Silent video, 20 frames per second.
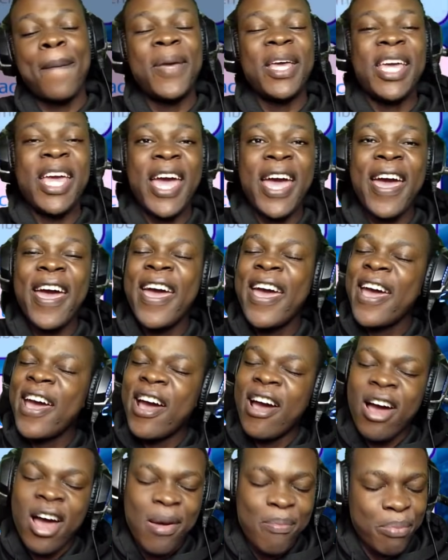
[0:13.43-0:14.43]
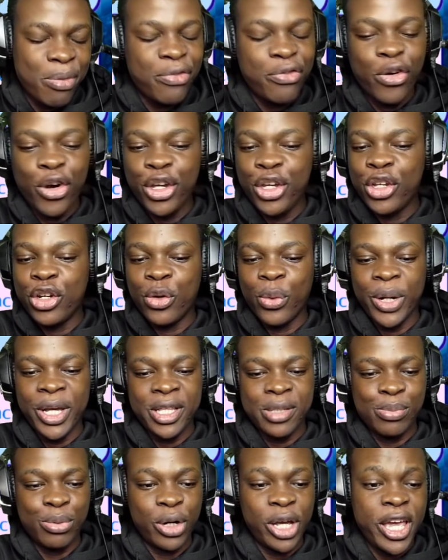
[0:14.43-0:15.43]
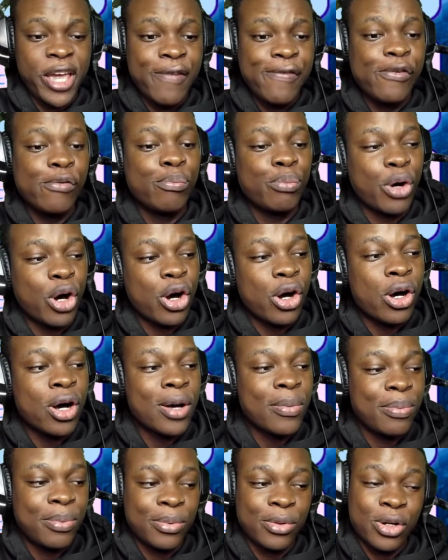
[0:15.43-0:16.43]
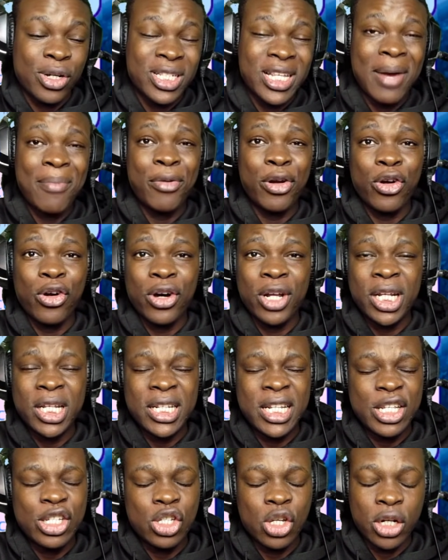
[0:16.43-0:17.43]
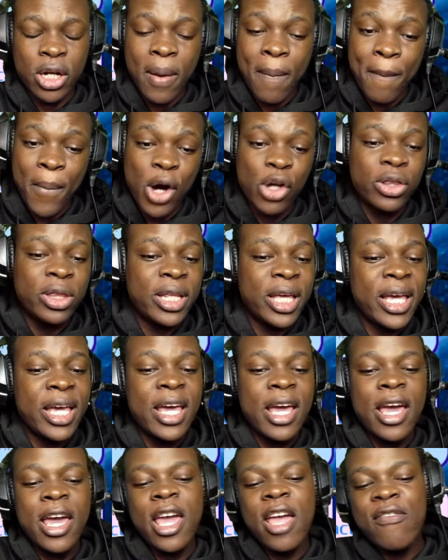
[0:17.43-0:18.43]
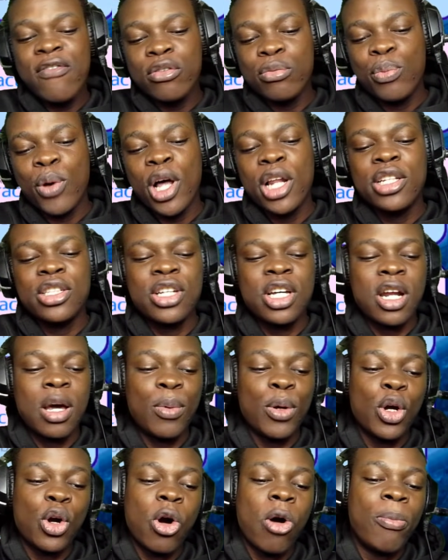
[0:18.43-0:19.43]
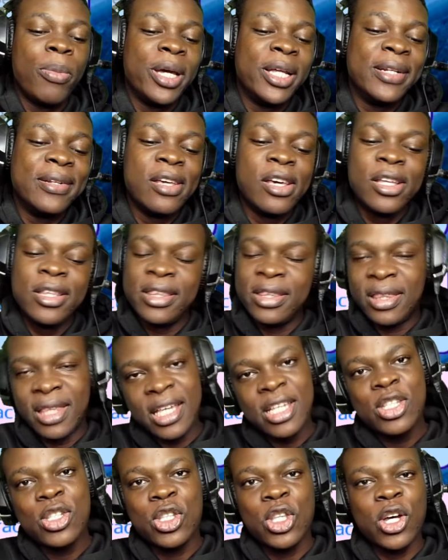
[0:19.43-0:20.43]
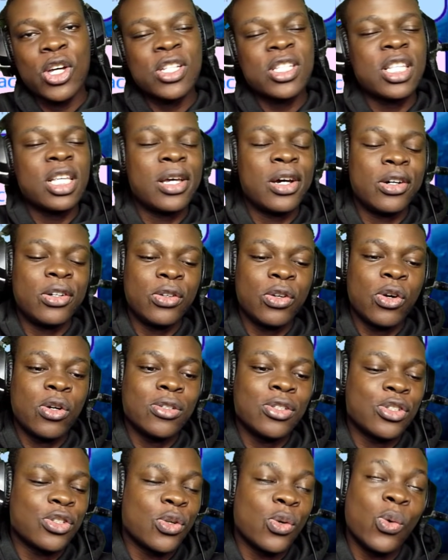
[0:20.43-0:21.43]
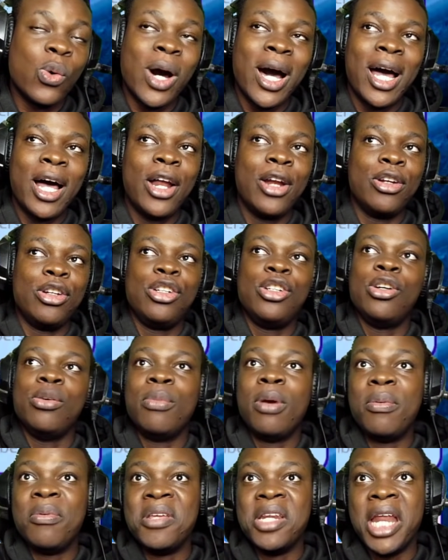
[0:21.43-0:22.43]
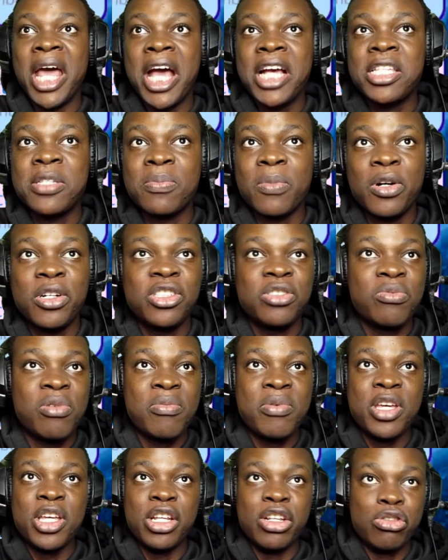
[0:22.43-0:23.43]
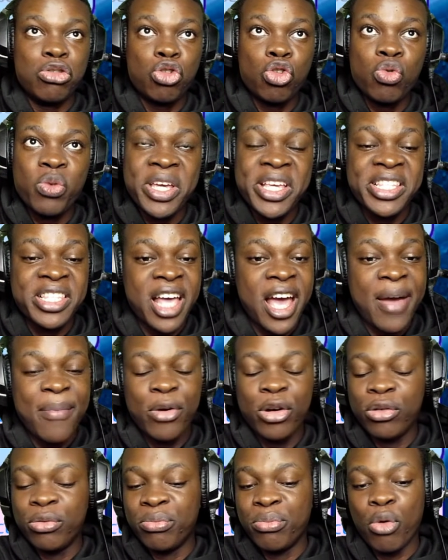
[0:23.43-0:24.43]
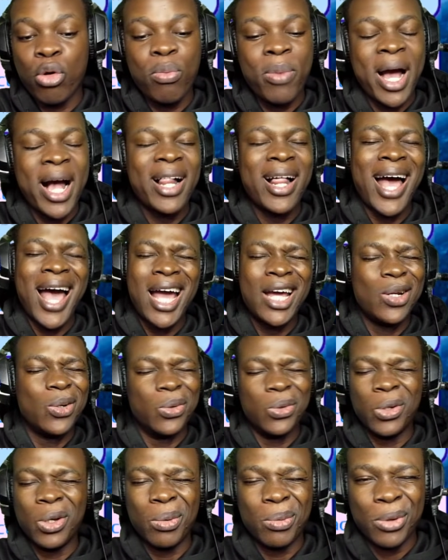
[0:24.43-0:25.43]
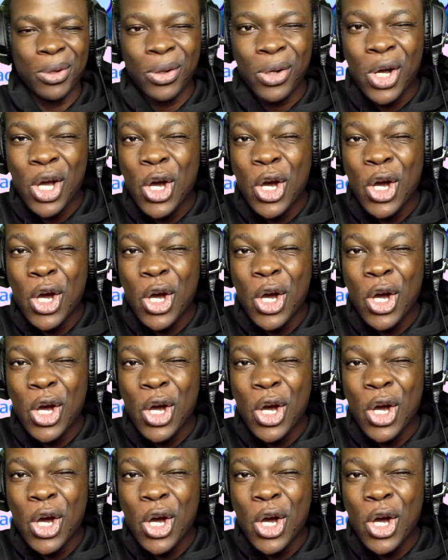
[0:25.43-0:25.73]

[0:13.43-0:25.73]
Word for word: be here before you know it, bro. E-football, because I'm recording this on a Monday, e-football is gonna be coming this Thursday on the console, and you know, maybe next month, maybe in two weeks time on mobile. I don't know, bro.